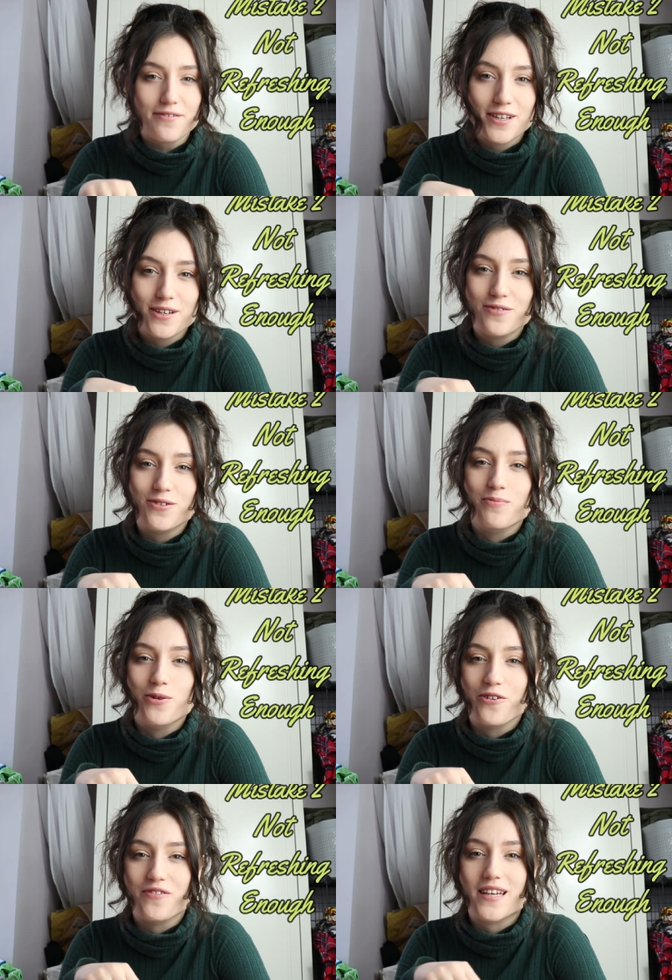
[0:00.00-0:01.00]
definitely could have done
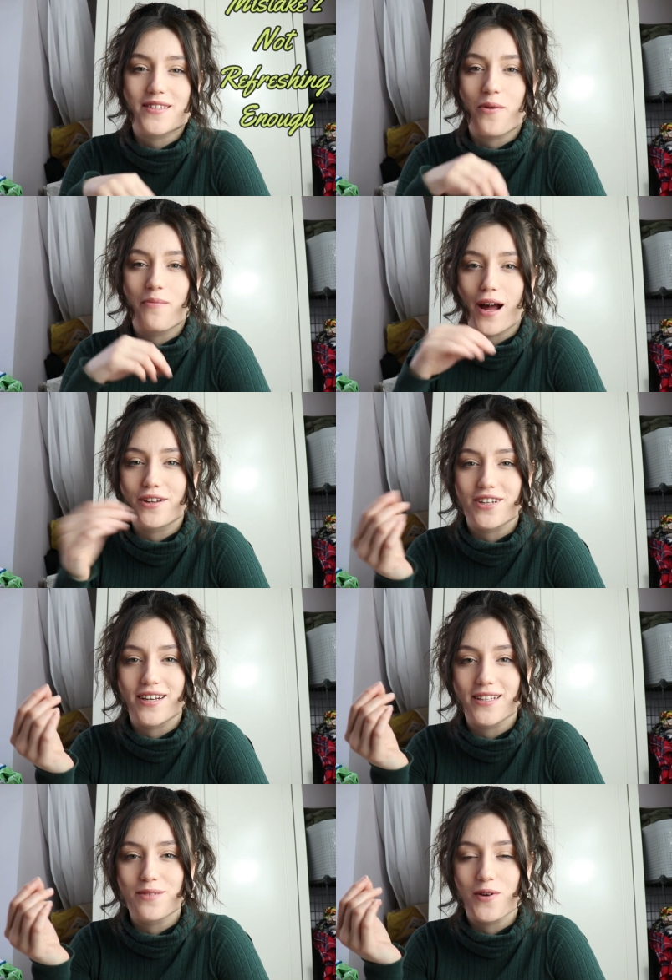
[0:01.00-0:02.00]
more of this on my
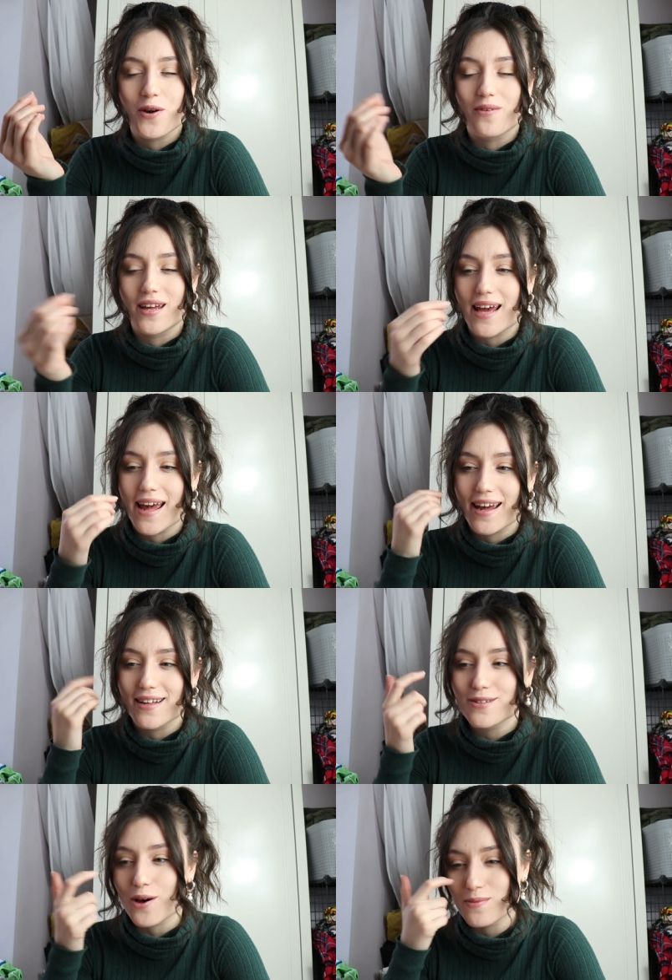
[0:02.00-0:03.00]
journey to becoming
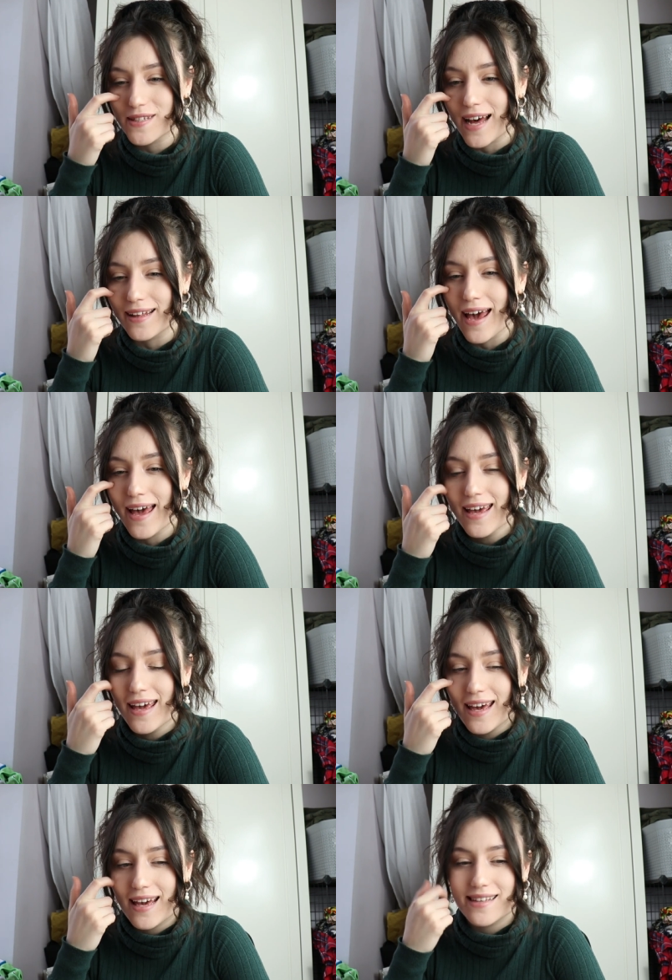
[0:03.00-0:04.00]
a top seller.
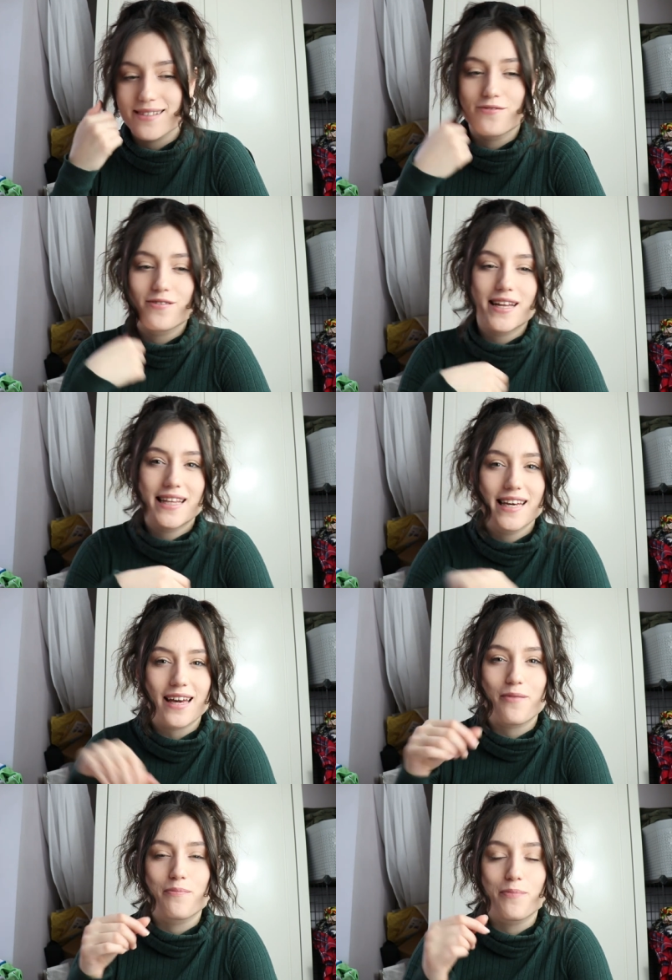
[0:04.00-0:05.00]
It's a really